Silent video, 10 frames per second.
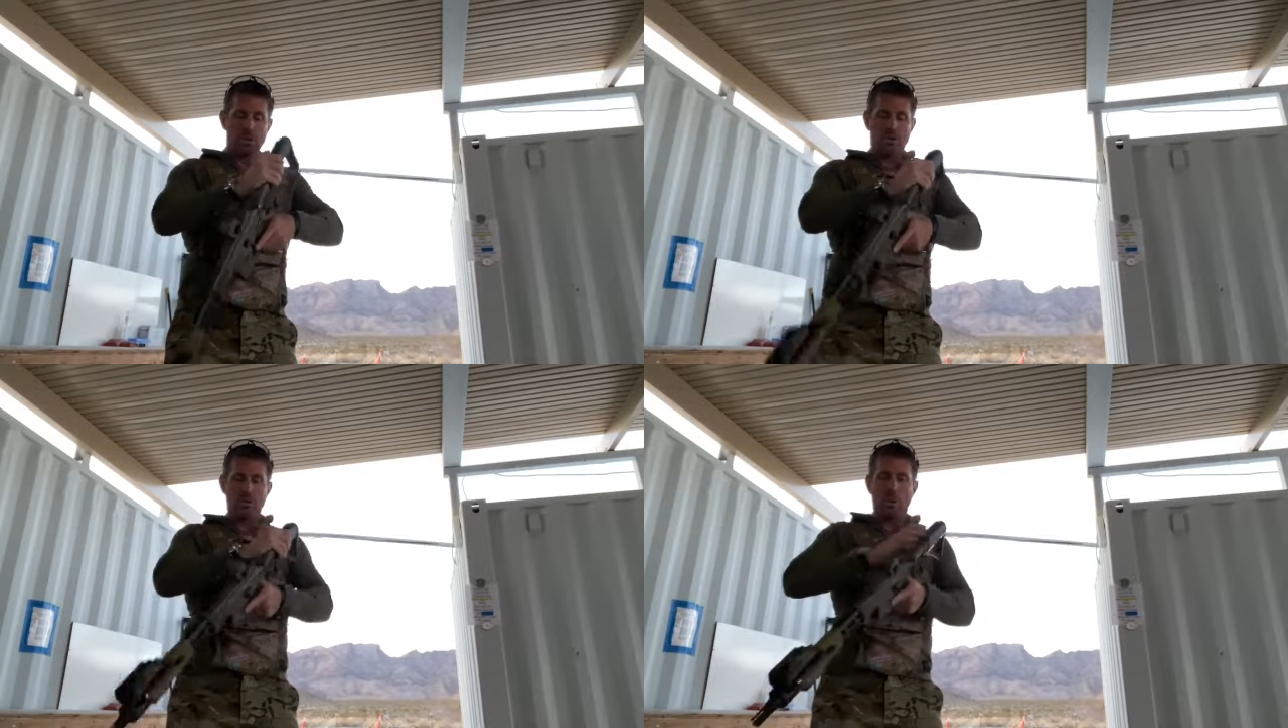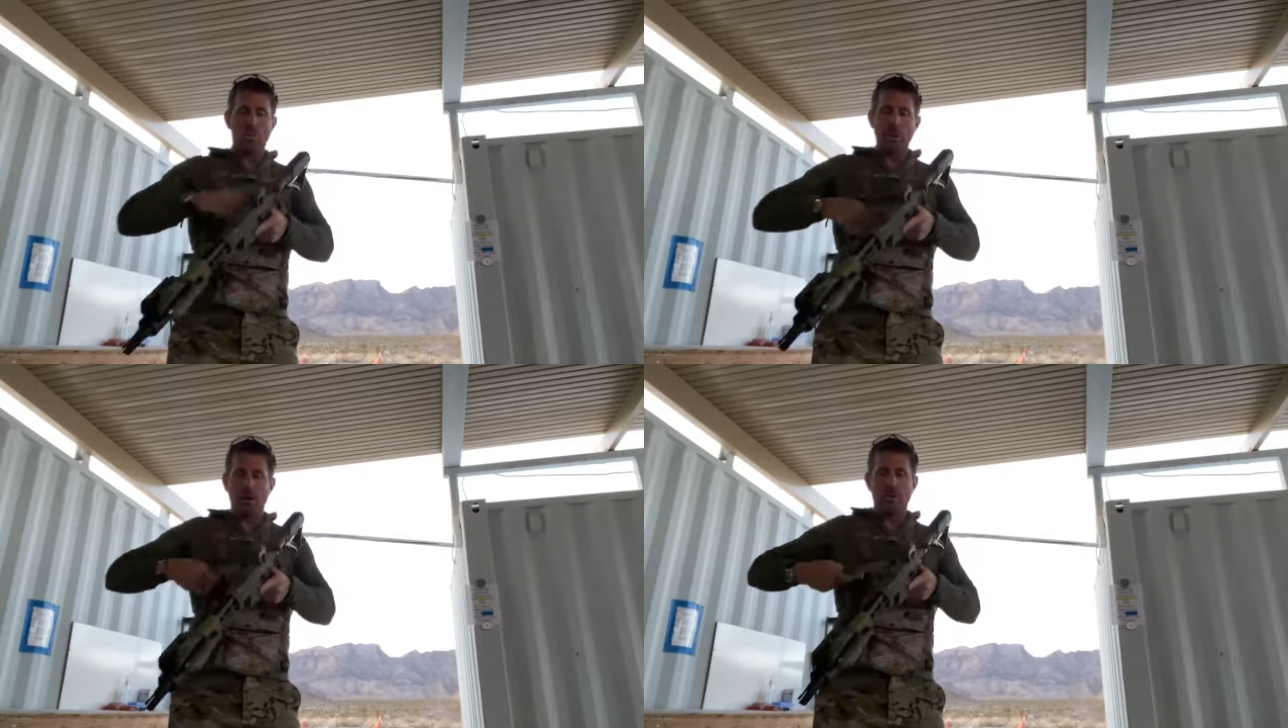
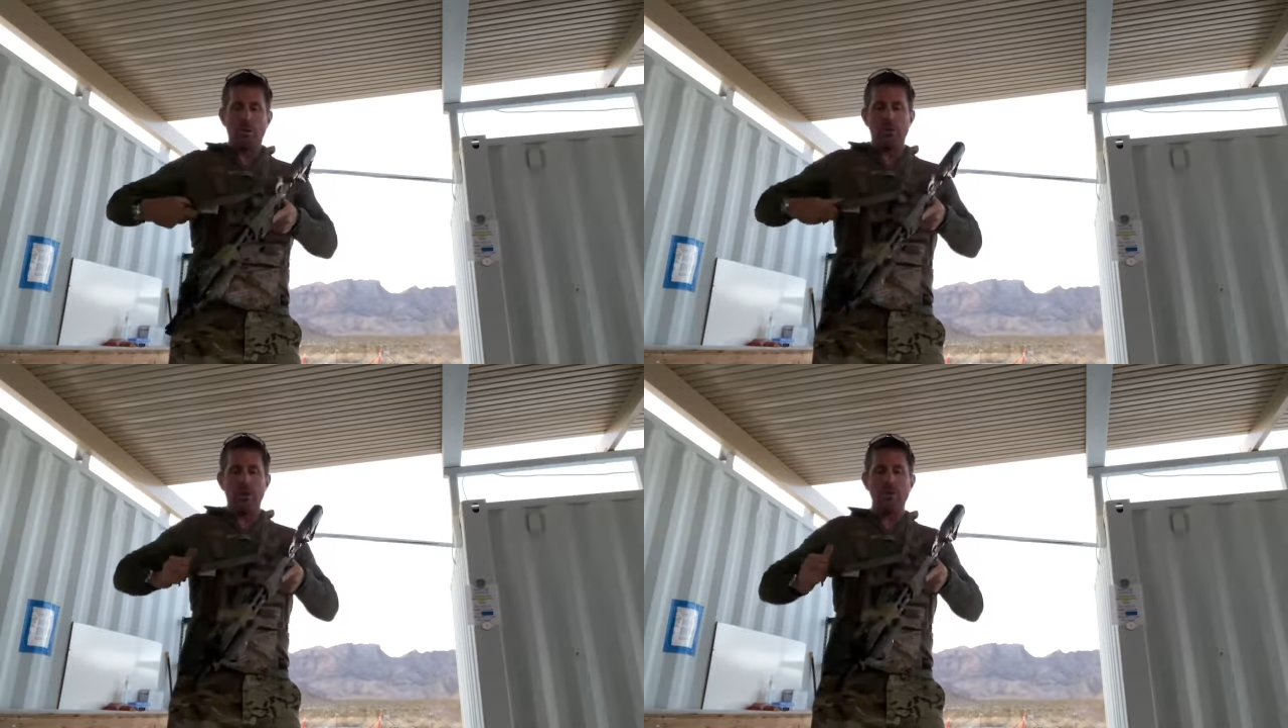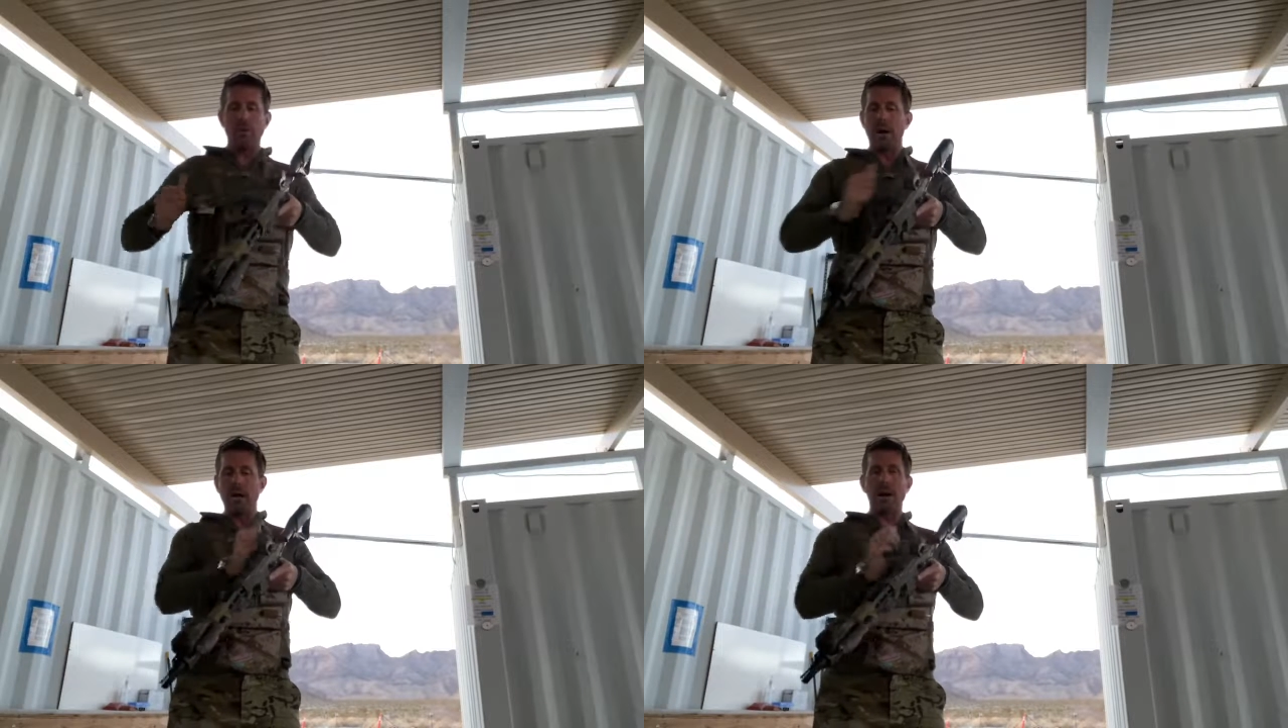short barrel thing, you
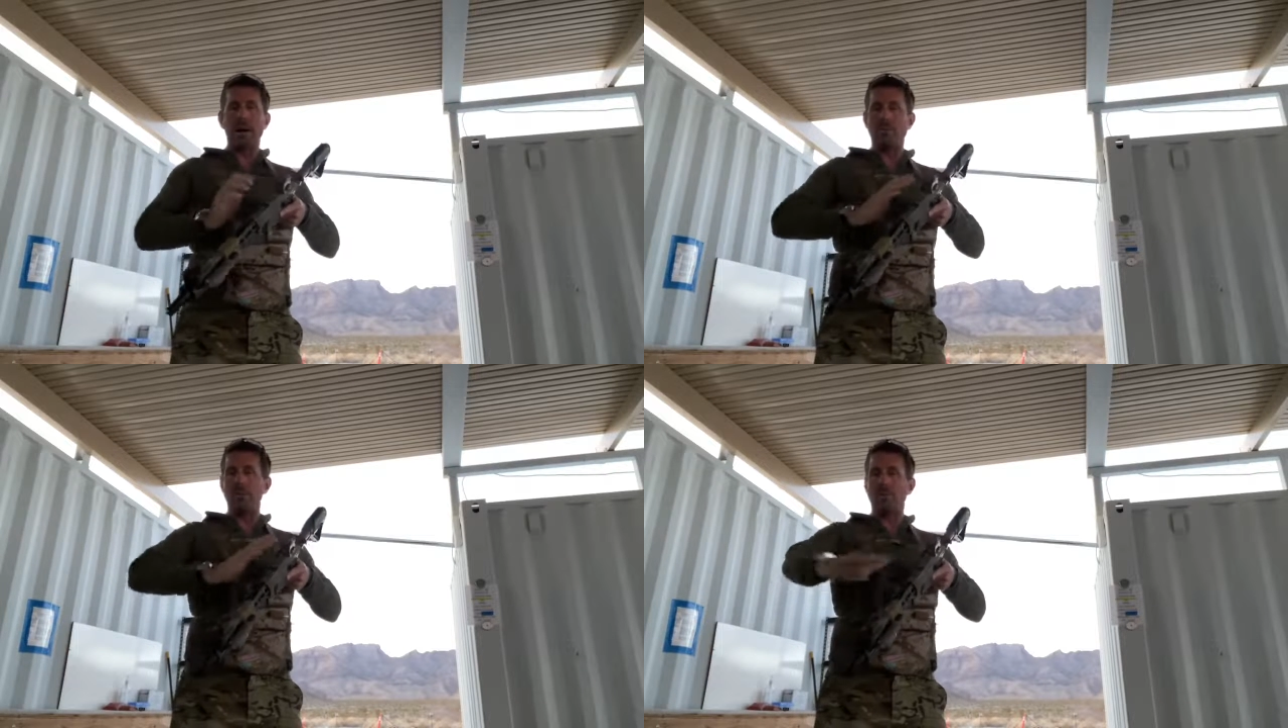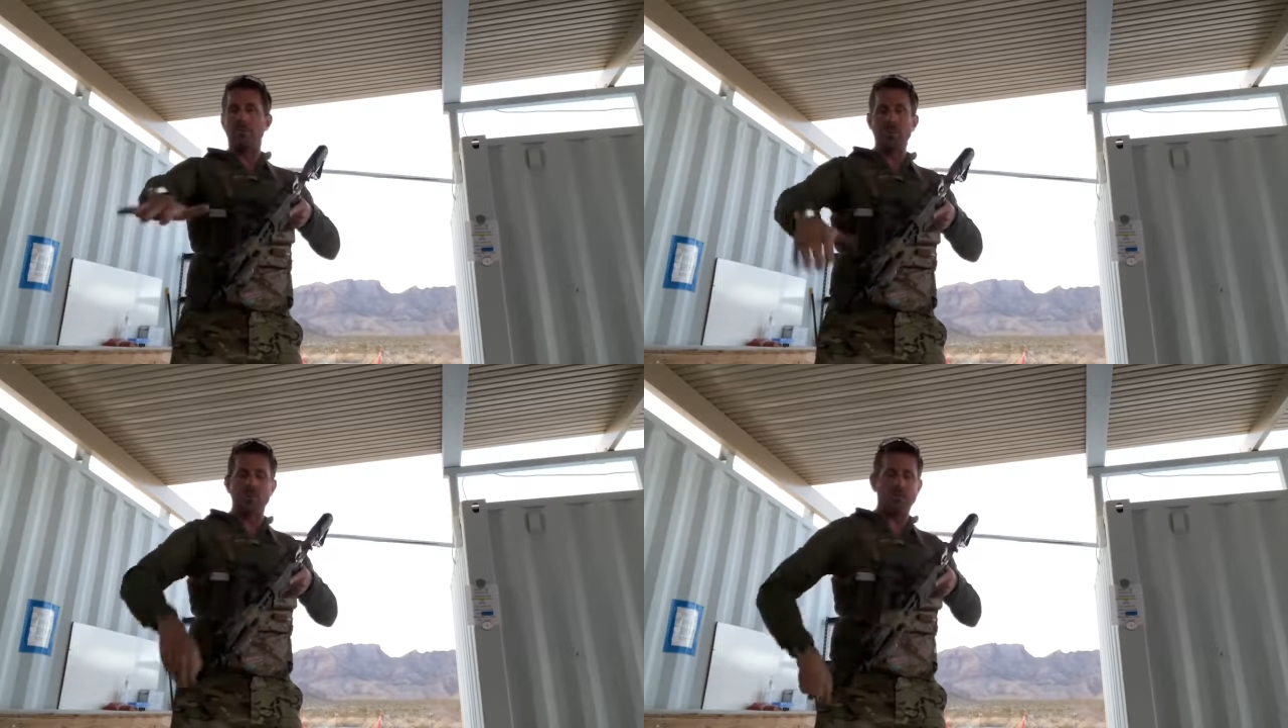might not have a ton
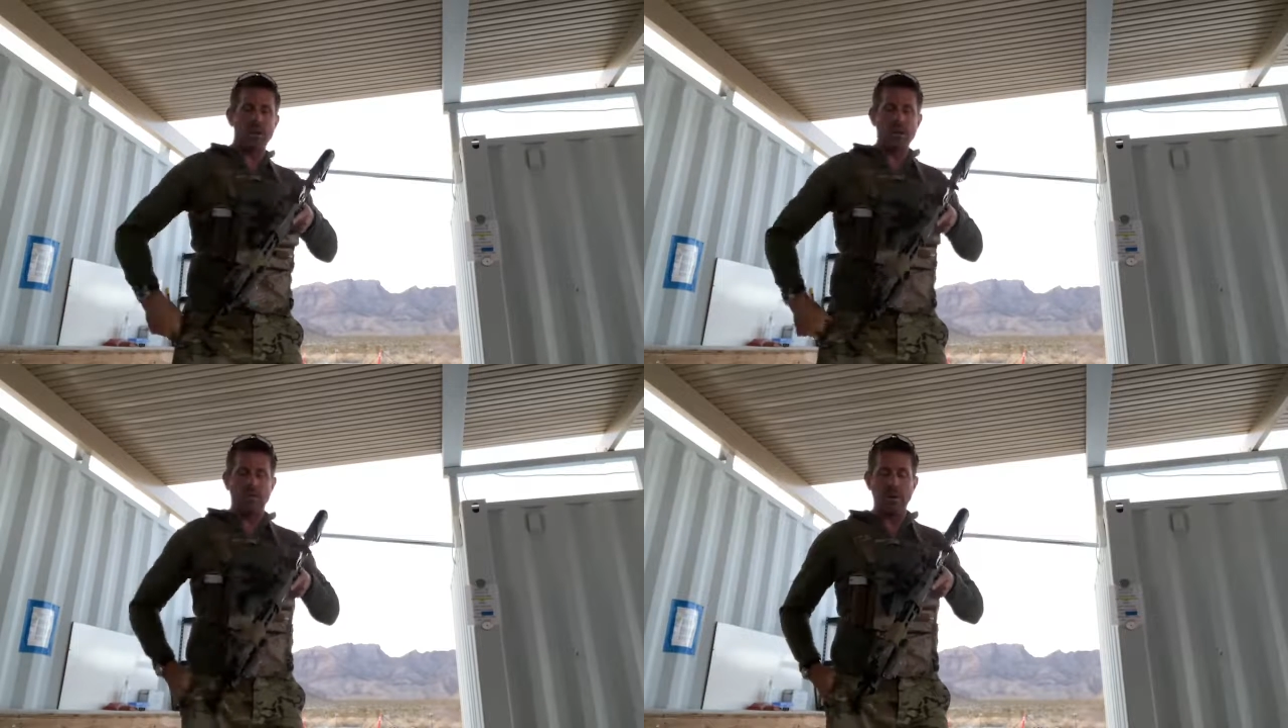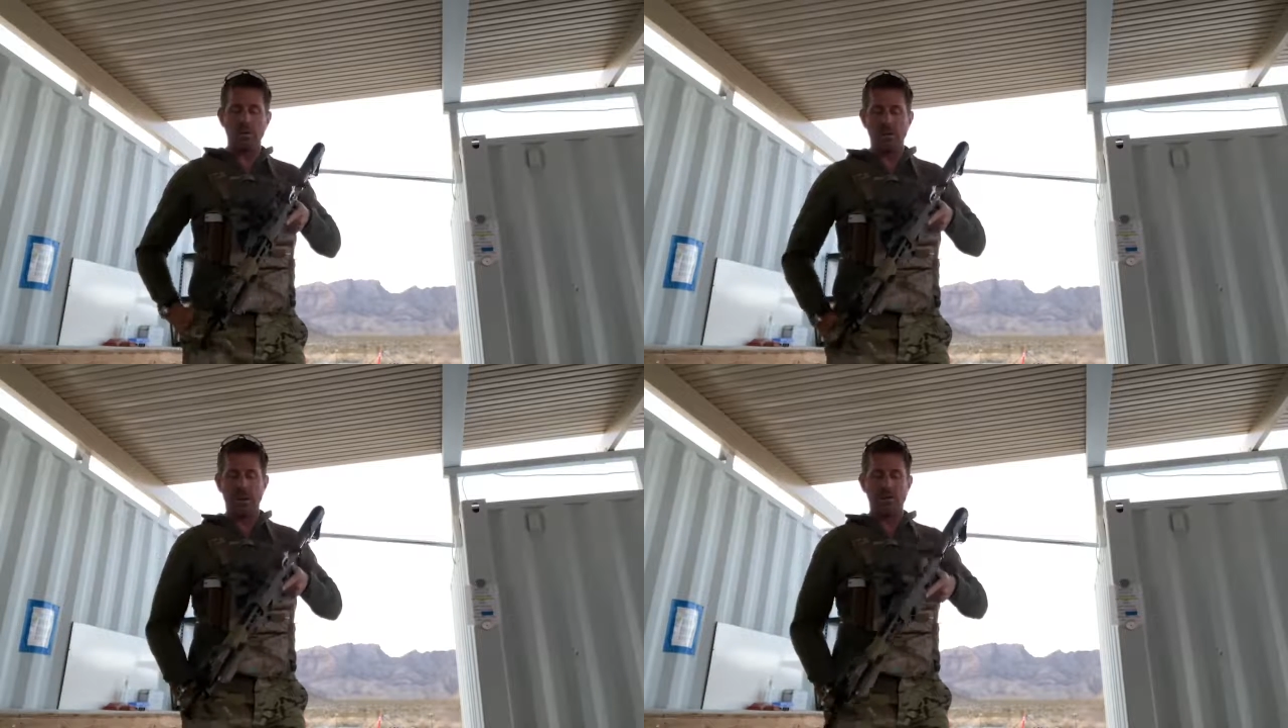of real estate
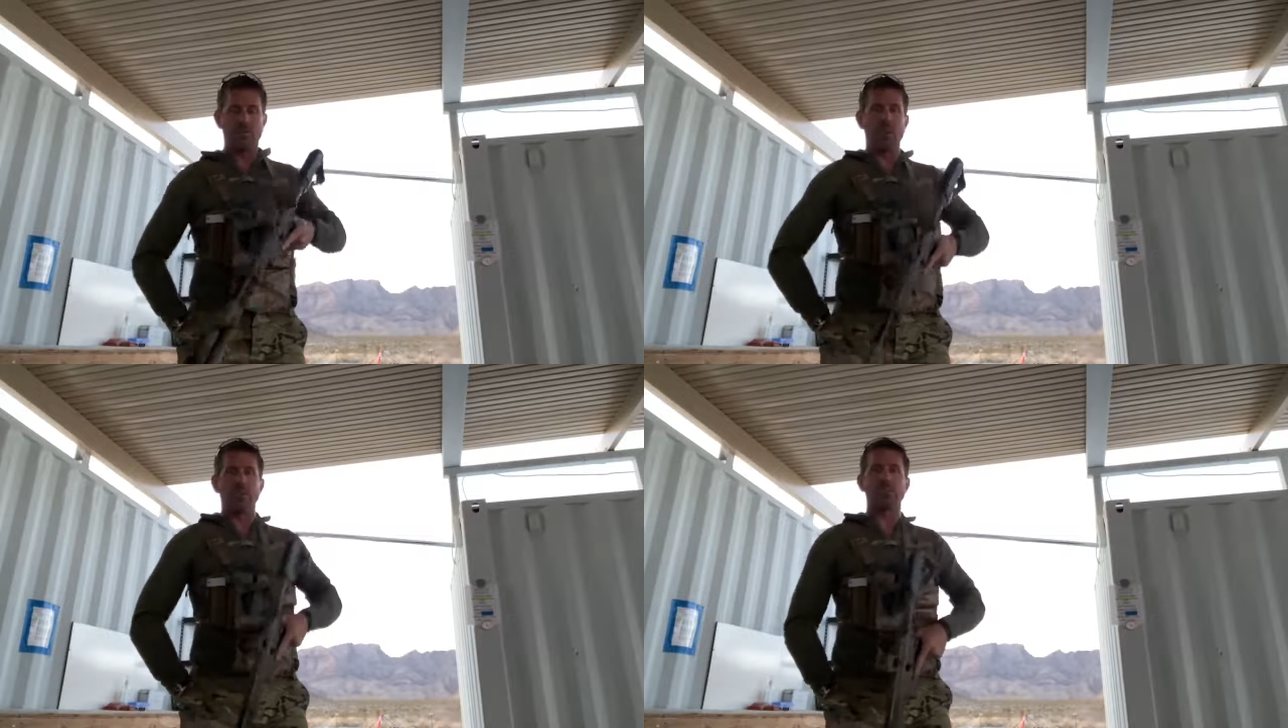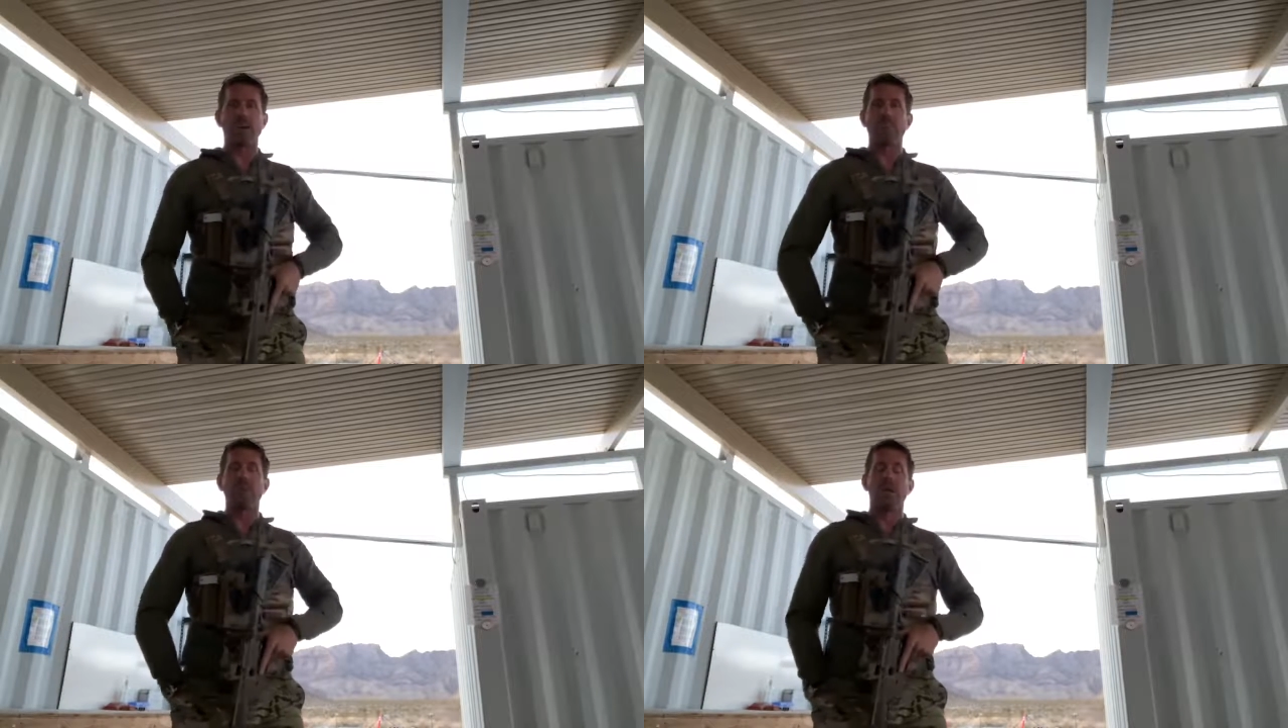available on the front of this
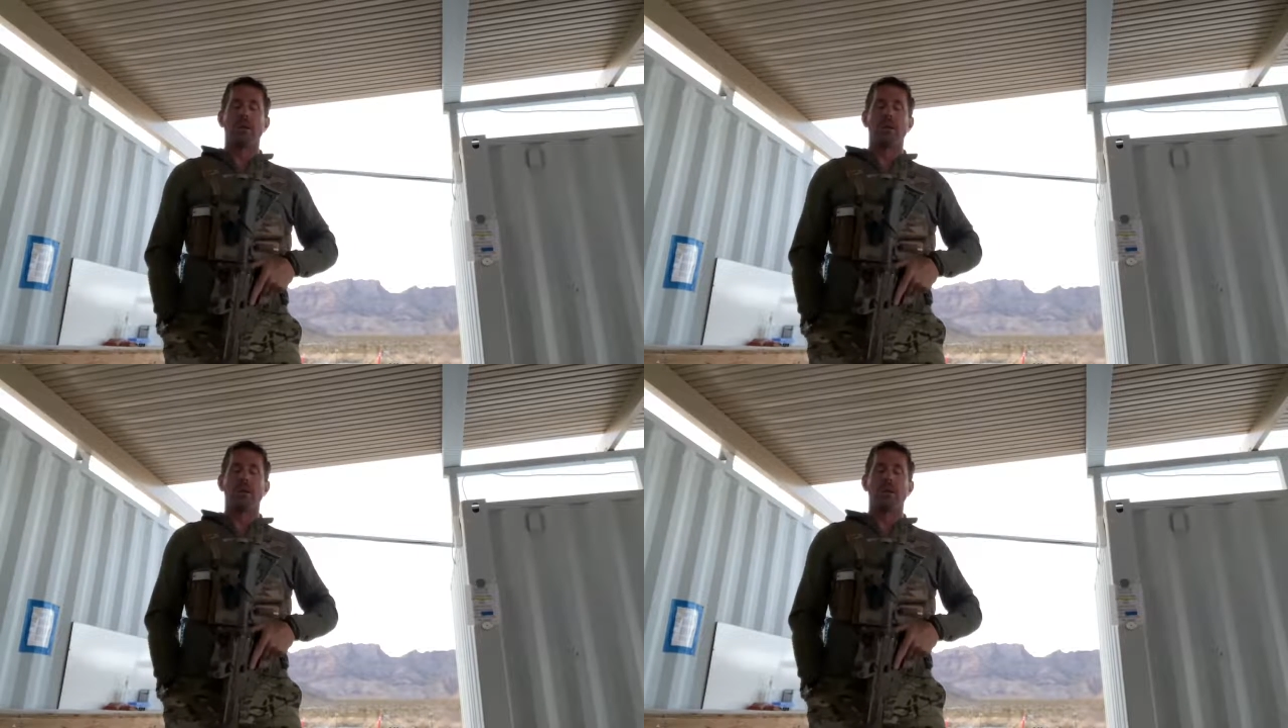thing.